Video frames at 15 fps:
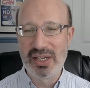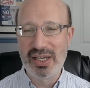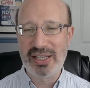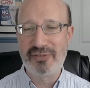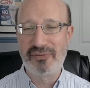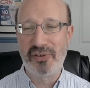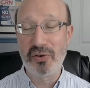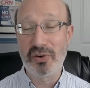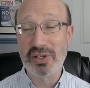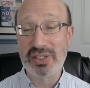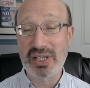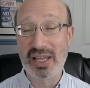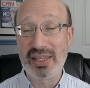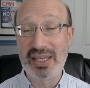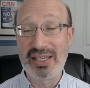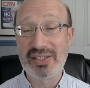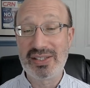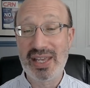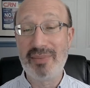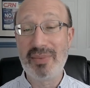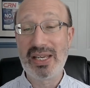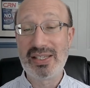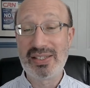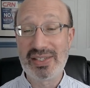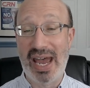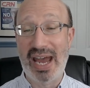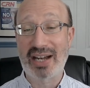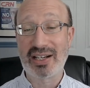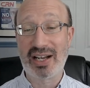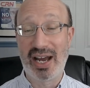is focused on the same
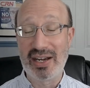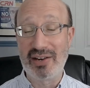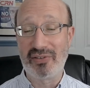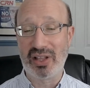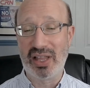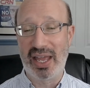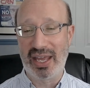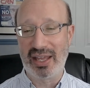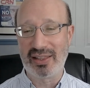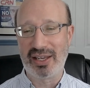exact kind of client,